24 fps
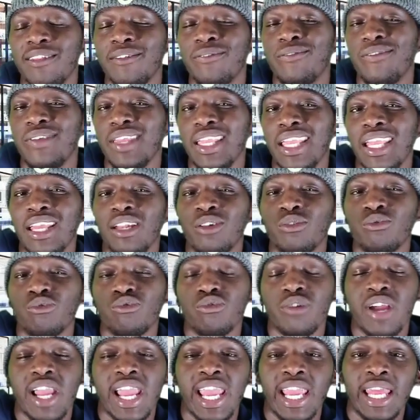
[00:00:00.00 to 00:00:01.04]

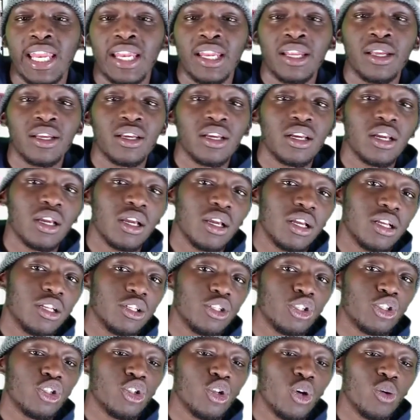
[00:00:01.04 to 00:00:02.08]
Levine red
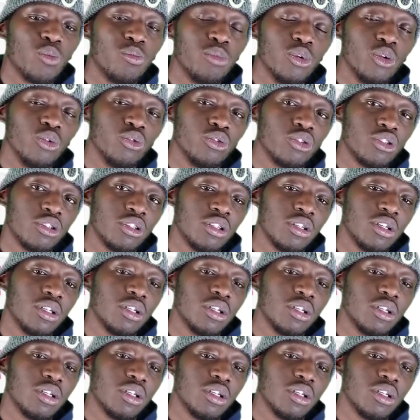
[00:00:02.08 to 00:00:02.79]
snow boots.